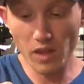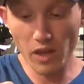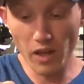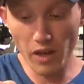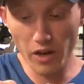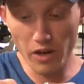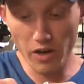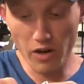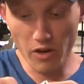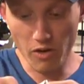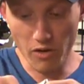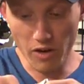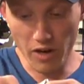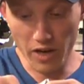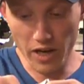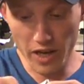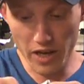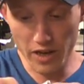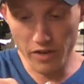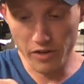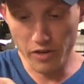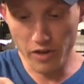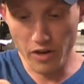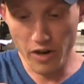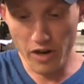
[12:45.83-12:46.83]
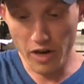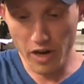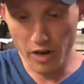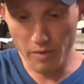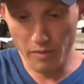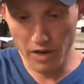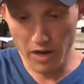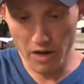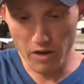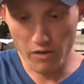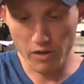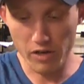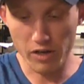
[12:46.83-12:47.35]
You know, again, they're not
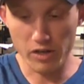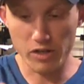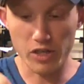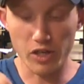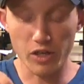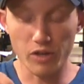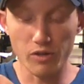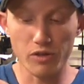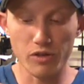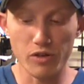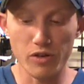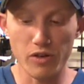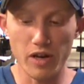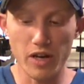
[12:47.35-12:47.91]
coming out here telling you